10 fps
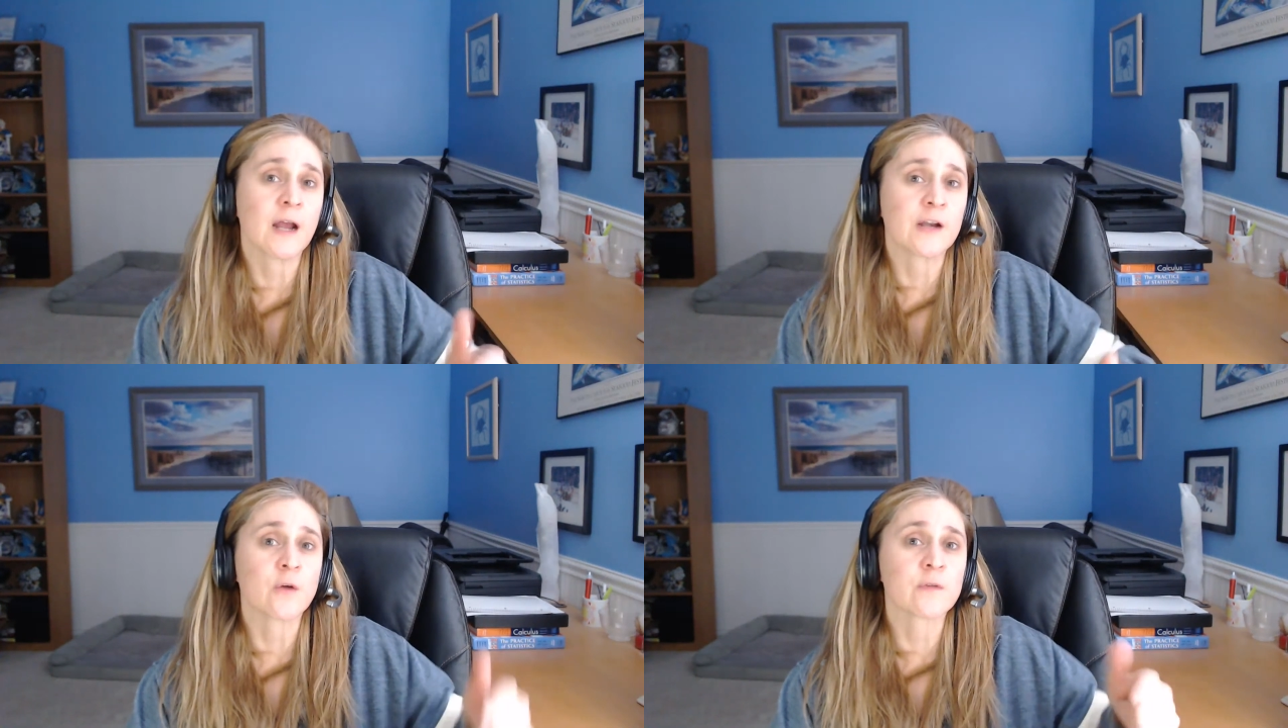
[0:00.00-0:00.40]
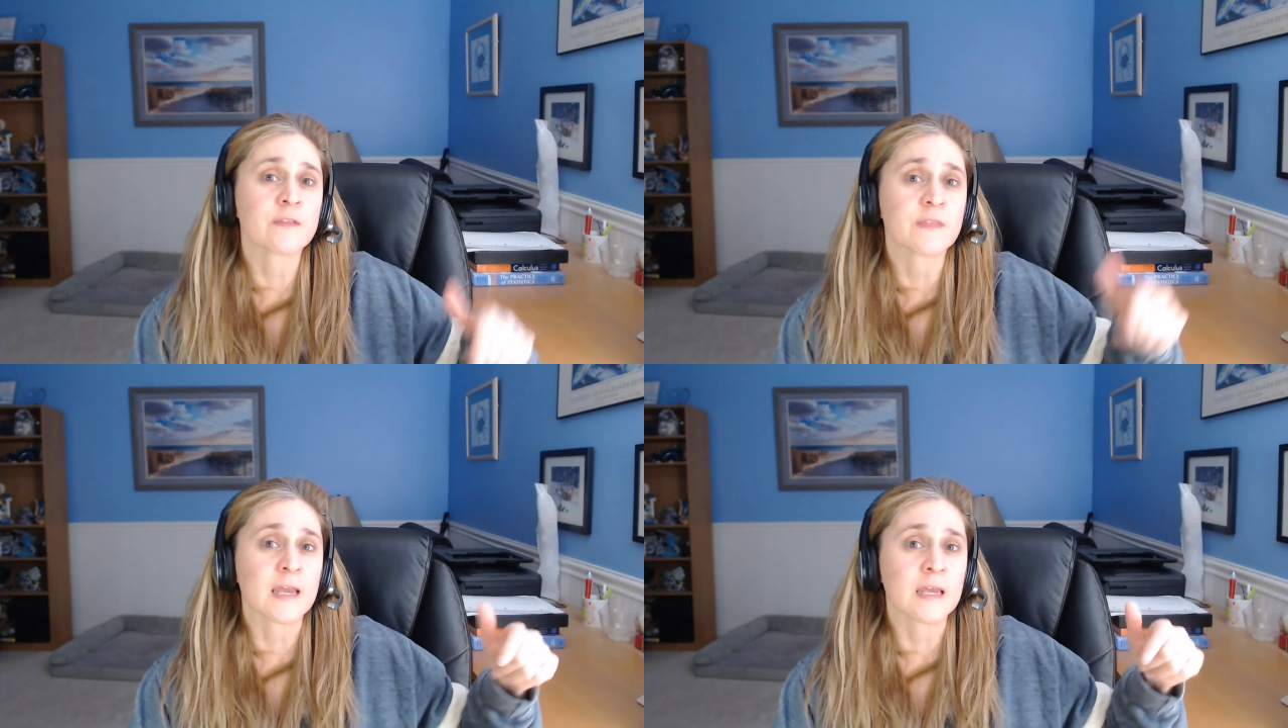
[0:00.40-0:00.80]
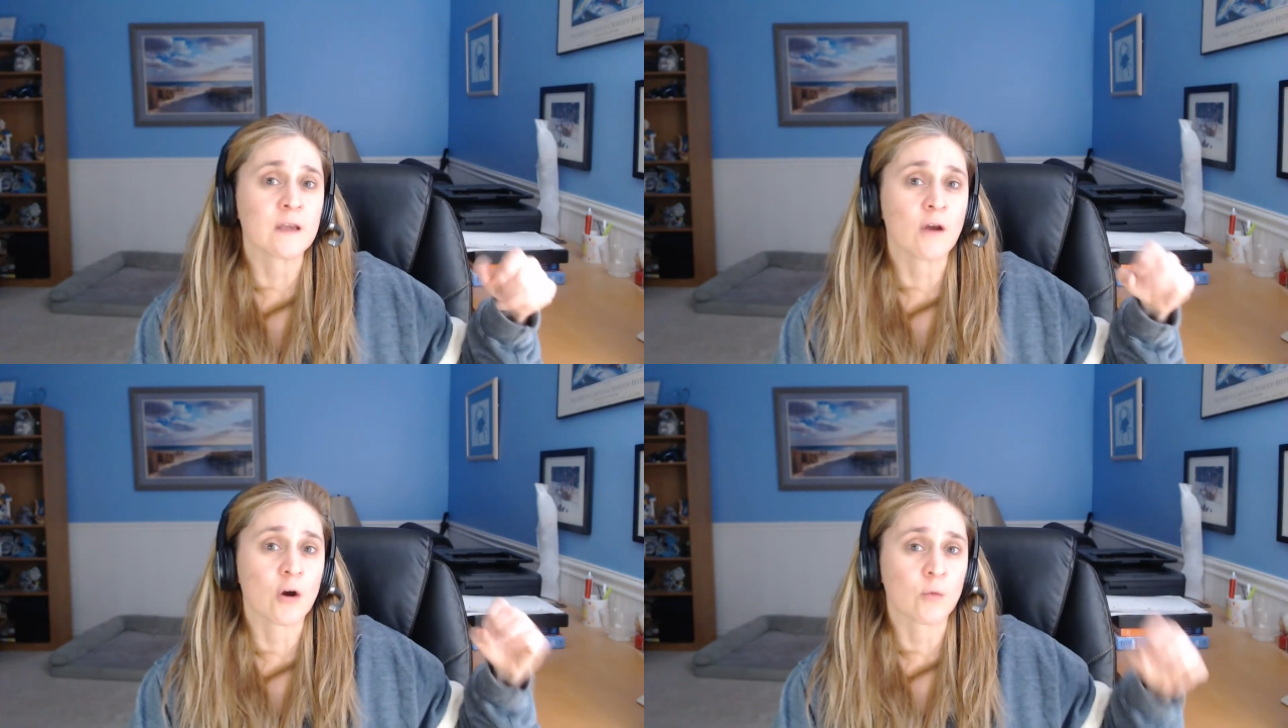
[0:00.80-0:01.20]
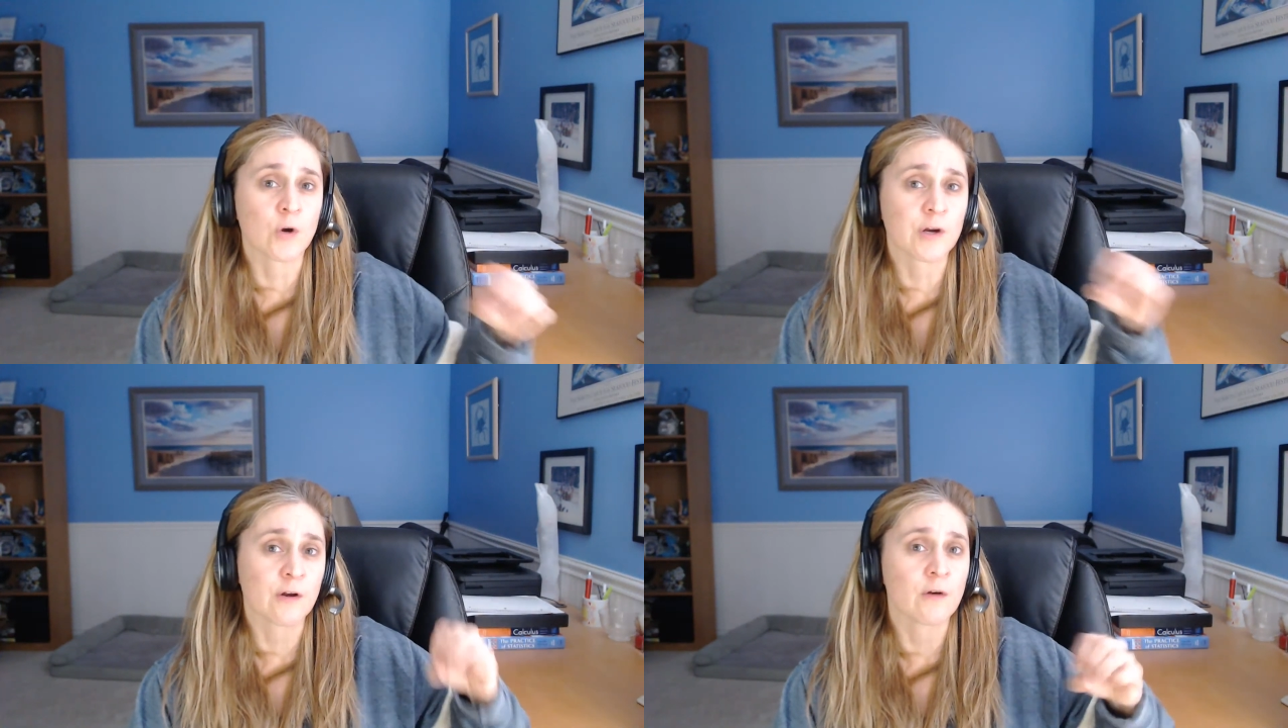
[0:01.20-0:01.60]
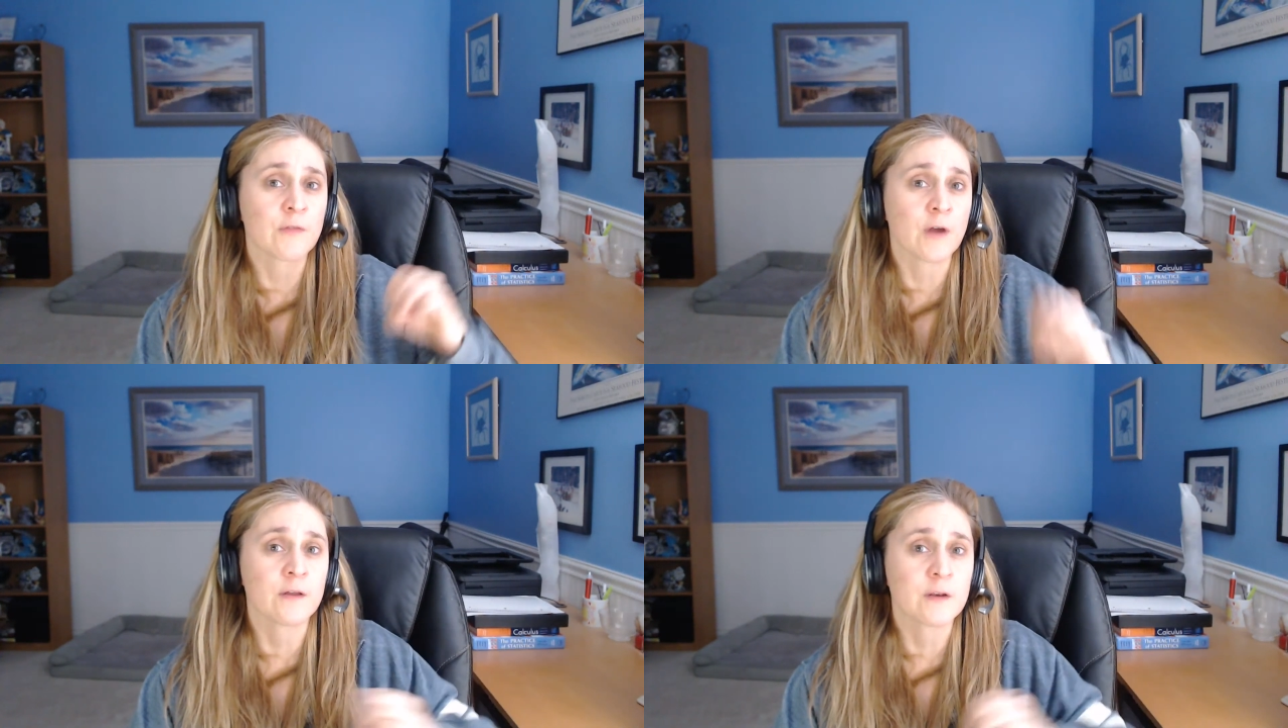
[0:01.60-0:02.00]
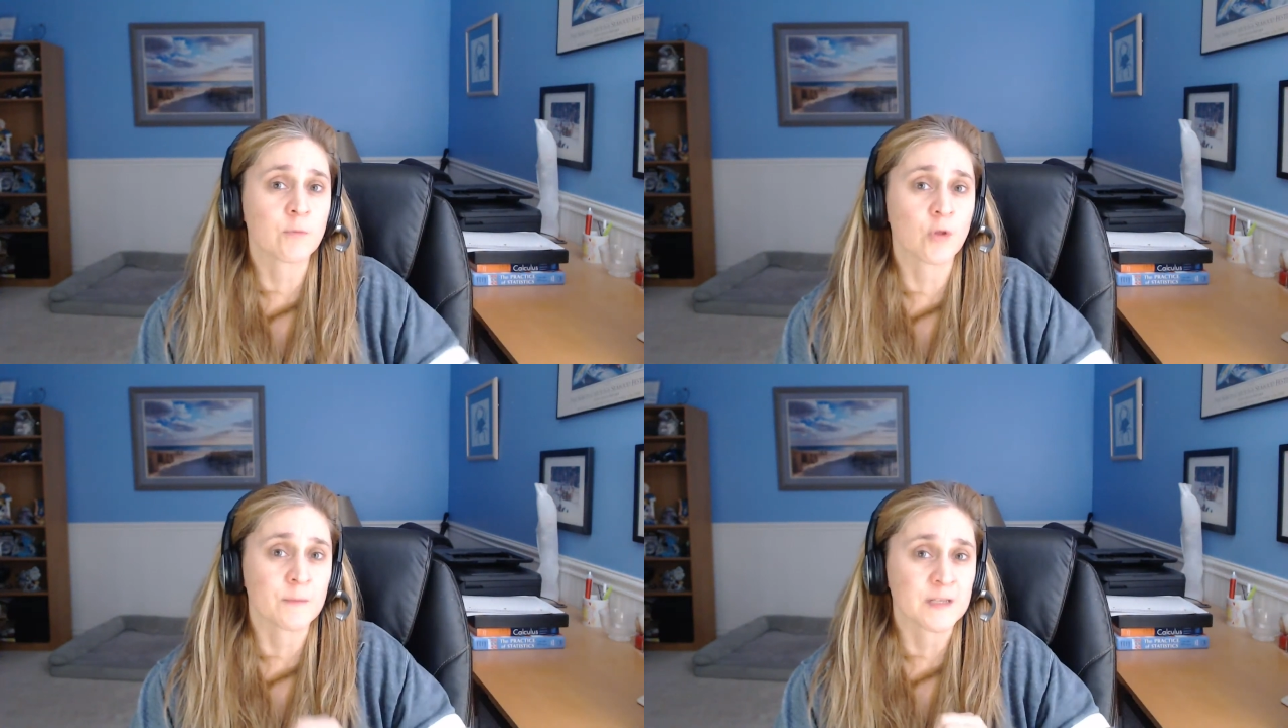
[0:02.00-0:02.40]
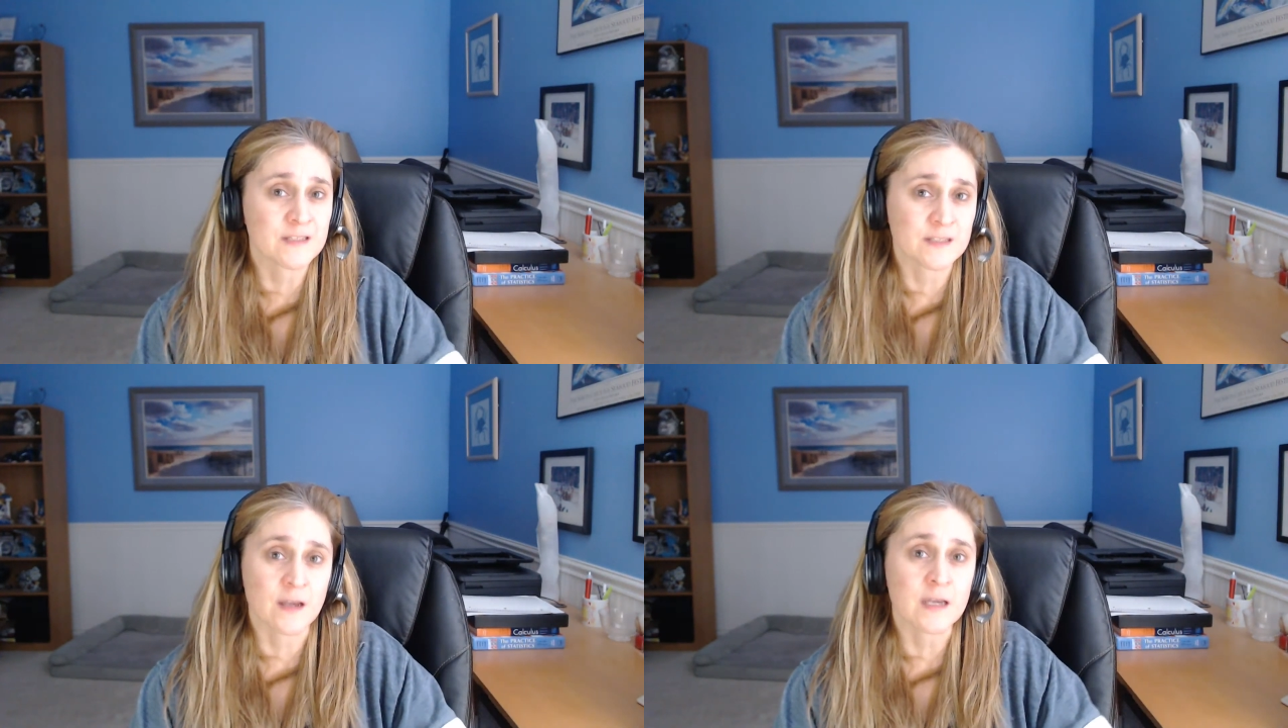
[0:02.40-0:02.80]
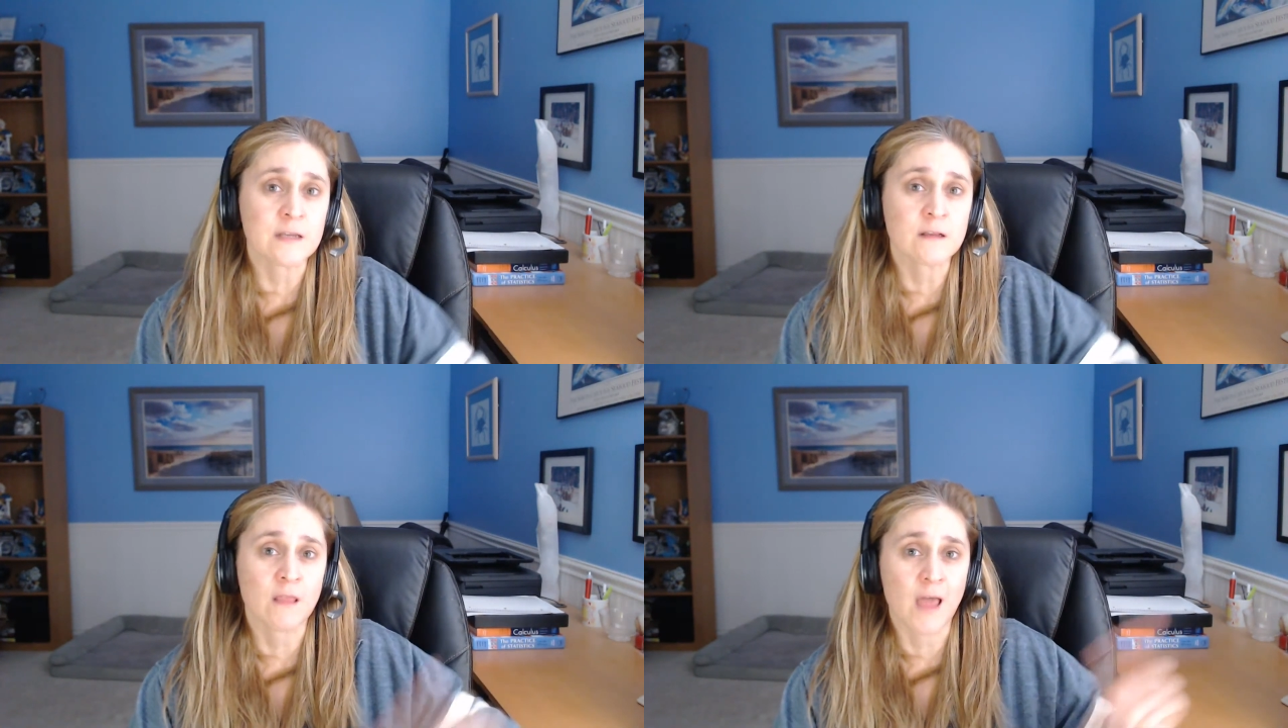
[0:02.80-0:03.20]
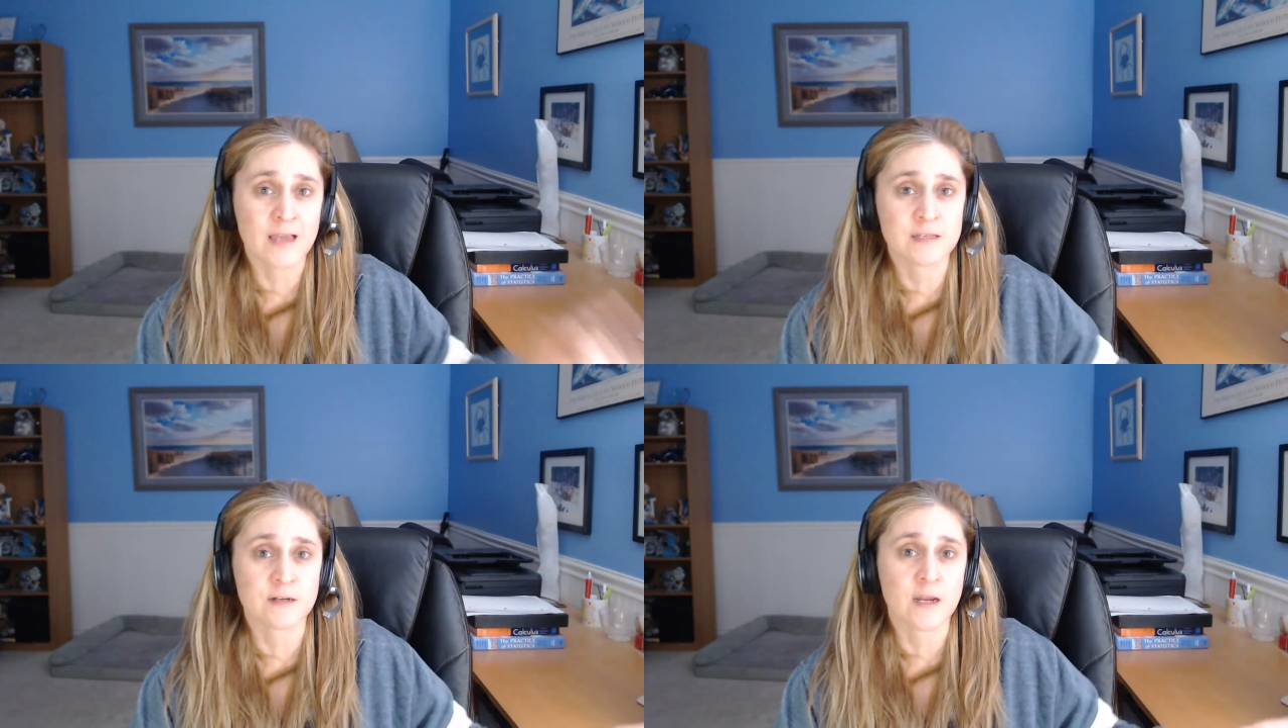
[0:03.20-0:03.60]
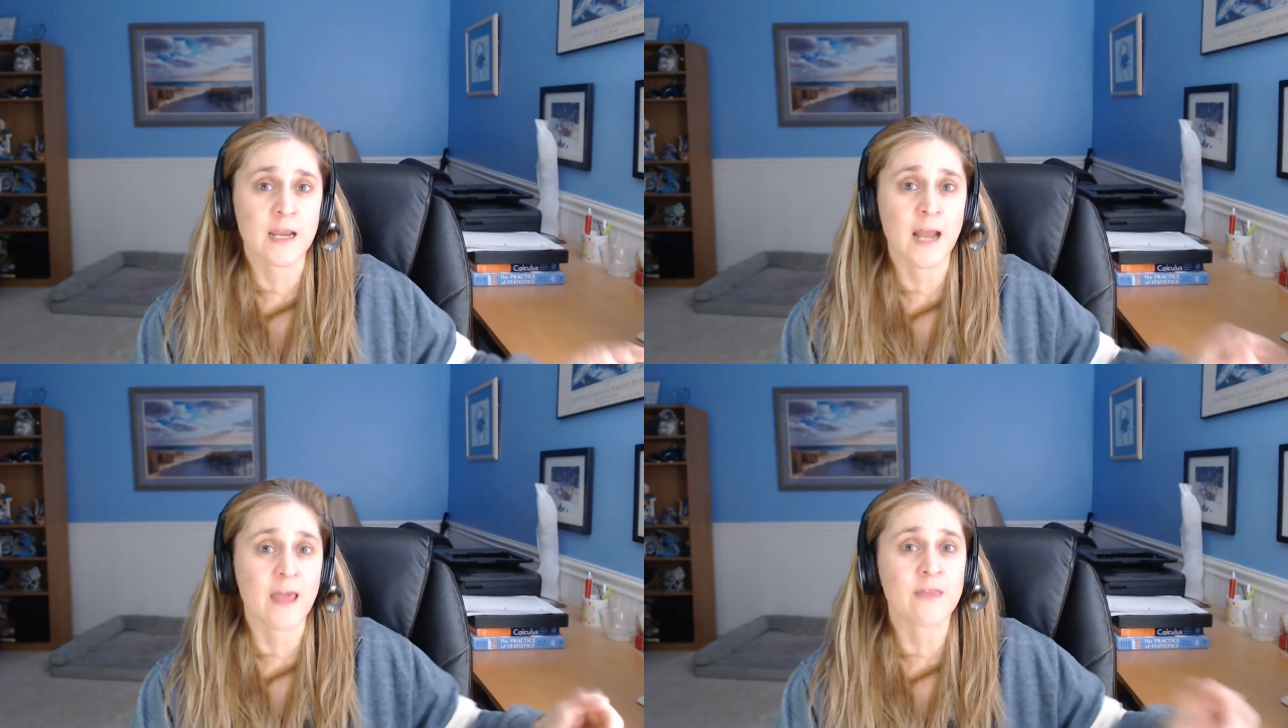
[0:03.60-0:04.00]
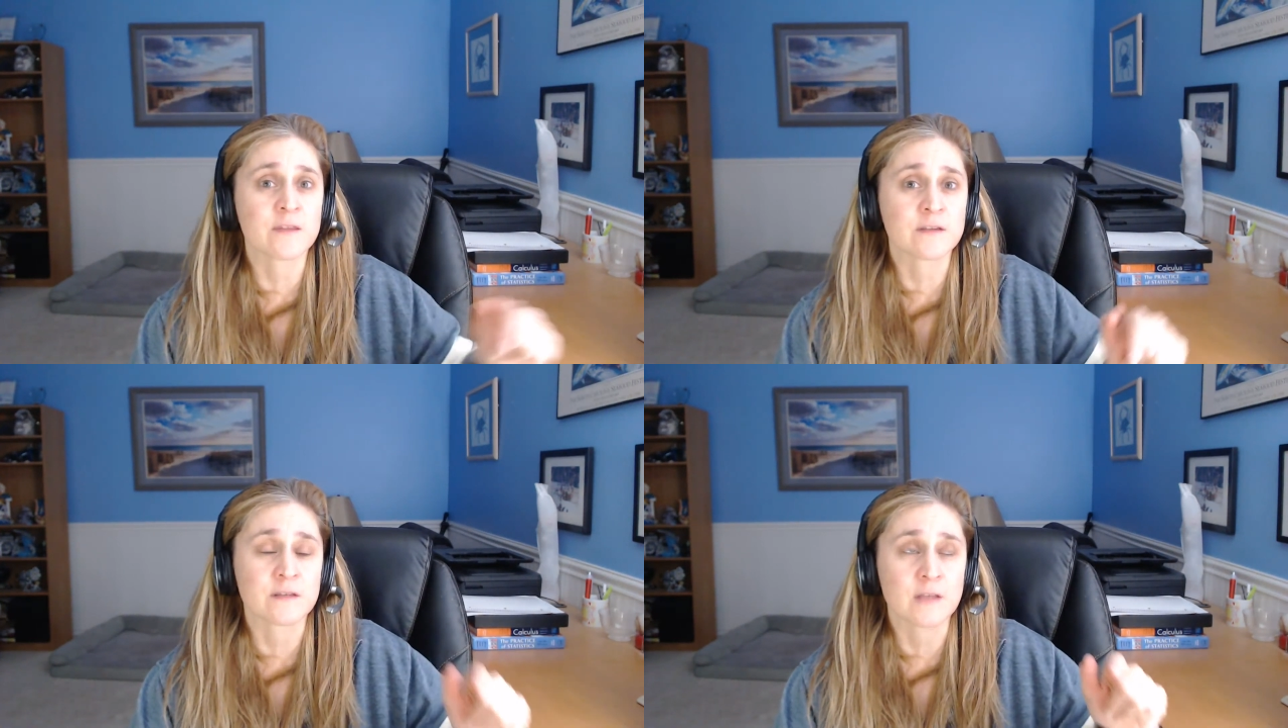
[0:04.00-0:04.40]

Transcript: I know that they are working on the unemployment site last night and